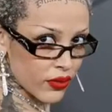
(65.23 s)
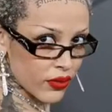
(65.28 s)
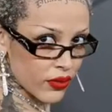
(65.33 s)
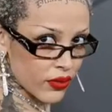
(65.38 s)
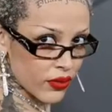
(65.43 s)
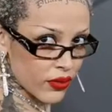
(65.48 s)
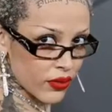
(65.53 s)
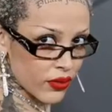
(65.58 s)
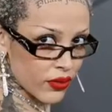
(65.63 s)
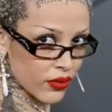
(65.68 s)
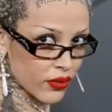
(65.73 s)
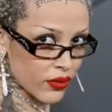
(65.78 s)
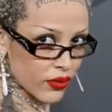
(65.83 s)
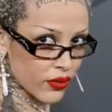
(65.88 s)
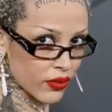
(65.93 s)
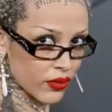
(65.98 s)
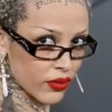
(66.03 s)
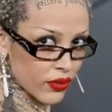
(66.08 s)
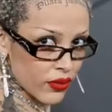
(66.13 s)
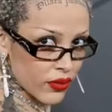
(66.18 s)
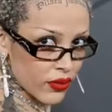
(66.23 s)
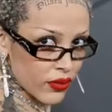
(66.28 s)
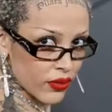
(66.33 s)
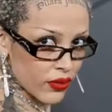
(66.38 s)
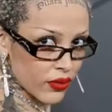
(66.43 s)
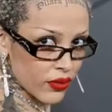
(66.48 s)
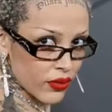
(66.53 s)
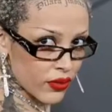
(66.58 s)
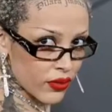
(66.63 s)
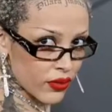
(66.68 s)

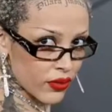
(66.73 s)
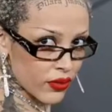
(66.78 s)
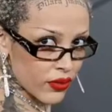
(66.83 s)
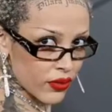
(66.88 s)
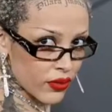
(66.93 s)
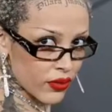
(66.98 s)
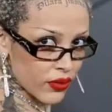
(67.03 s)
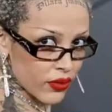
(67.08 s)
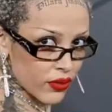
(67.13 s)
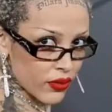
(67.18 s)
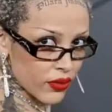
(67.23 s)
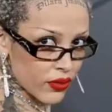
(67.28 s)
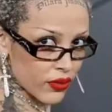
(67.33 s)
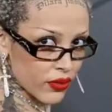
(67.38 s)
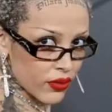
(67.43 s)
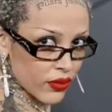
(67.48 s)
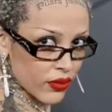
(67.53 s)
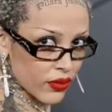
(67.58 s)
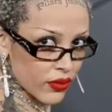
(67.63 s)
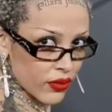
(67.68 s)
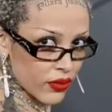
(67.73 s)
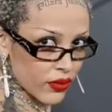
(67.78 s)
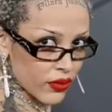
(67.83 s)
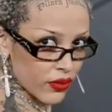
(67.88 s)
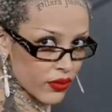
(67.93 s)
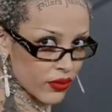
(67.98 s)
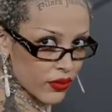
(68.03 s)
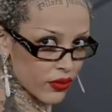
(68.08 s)
Nothing is said.